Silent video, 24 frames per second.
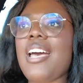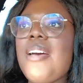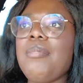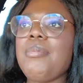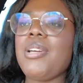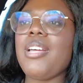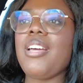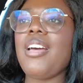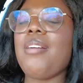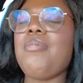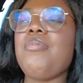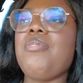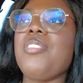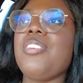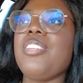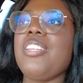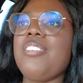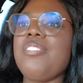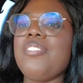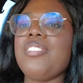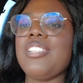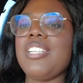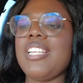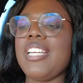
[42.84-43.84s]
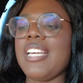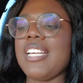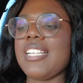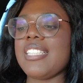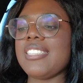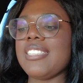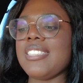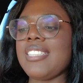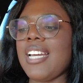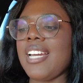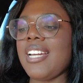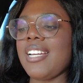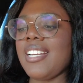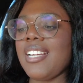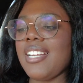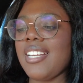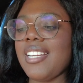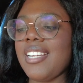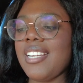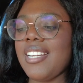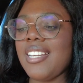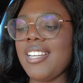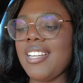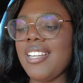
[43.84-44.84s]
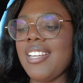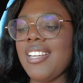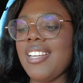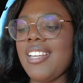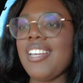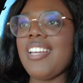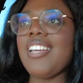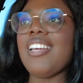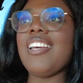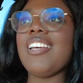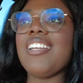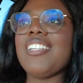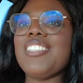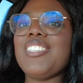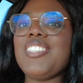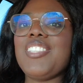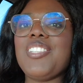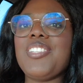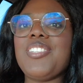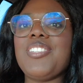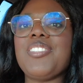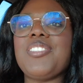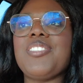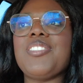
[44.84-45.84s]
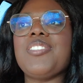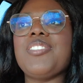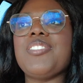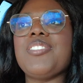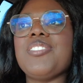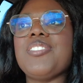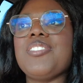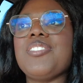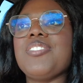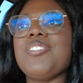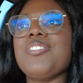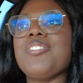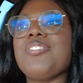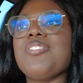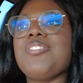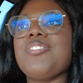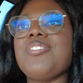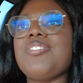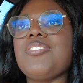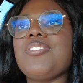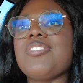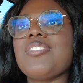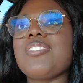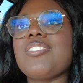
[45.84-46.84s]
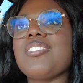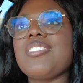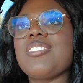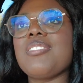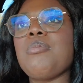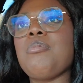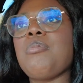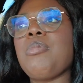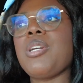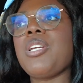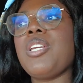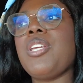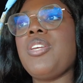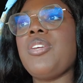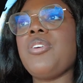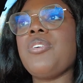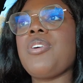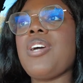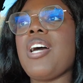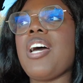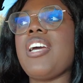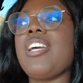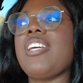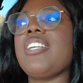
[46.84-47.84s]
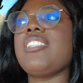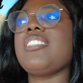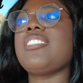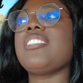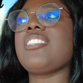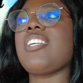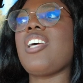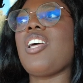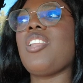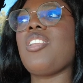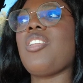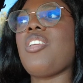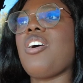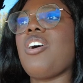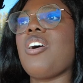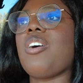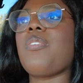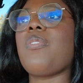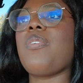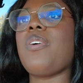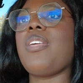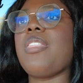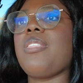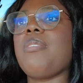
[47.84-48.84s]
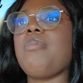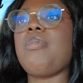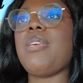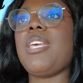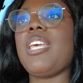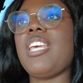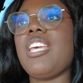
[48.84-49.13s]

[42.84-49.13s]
Yeah, but I'm really, really excited to bring you guys along with me.